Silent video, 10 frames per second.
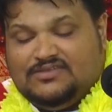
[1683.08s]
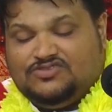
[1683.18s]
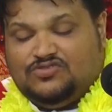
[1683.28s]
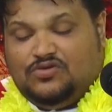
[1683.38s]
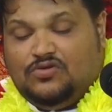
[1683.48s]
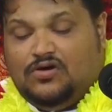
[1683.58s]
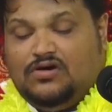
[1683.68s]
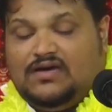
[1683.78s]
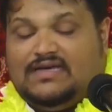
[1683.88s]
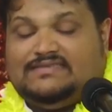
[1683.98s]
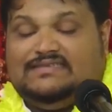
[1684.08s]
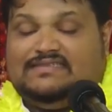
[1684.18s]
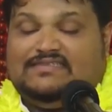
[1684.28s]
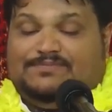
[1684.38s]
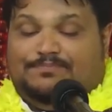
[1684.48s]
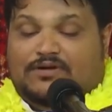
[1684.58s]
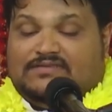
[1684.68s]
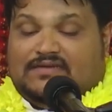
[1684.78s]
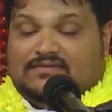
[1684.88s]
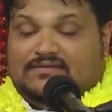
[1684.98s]
so long as this is
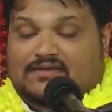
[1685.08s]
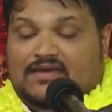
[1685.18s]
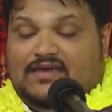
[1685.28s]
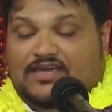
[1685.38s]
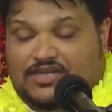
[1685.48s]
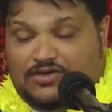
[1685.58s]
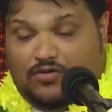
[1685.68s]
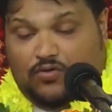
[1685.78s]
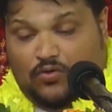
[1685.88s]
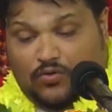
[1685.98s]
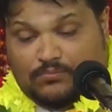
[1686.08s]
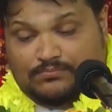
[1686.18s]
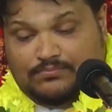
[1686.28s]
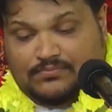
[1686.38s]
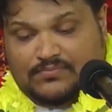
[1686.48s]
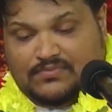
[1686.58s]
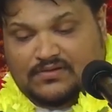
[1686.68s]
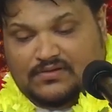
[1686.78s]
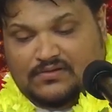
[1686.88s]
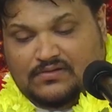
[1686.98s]
present in your home
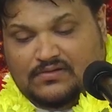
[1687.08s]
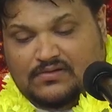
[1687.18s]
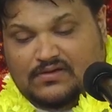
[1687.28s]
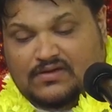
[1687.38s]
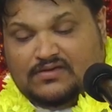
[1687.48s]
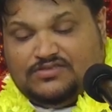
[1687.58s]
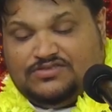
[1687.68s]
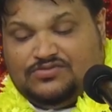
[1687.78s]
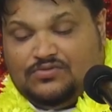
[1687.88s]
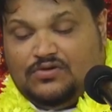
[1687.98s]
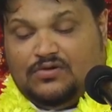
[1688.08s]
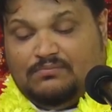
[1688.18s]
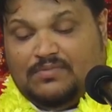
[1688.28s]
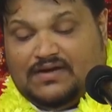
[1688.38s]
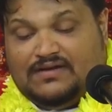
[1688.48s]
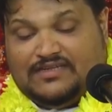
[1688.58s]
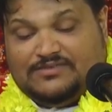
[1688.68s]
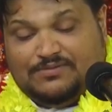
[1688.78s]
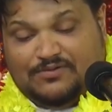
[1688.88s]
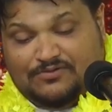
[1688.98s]
so long, Mother
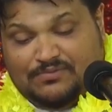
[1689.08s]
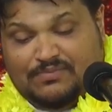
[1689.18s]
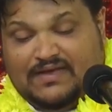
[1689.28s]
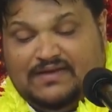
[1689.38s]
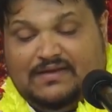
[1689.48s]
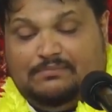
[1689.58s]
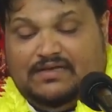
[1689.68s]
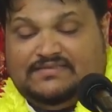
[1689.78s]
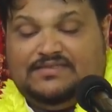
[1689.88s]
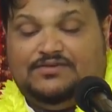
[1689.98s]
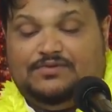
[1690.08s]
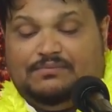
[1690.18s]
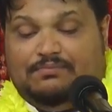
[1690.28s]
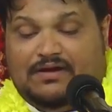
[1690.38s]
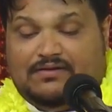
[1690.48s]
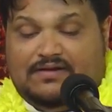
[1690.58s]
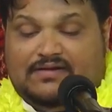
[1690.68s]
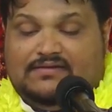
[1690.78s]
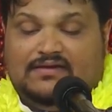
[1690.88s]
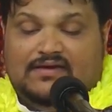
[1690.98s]
Lakshmi will remain there, blessing you with
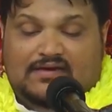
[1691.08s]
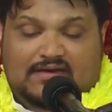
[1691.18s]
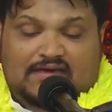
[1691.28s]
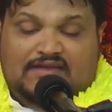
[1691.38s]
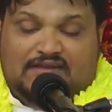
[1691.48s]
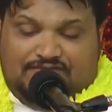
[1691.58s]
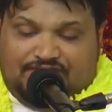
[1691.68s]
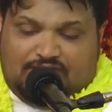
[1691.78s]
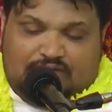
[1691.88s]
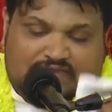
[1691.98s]
barakat in different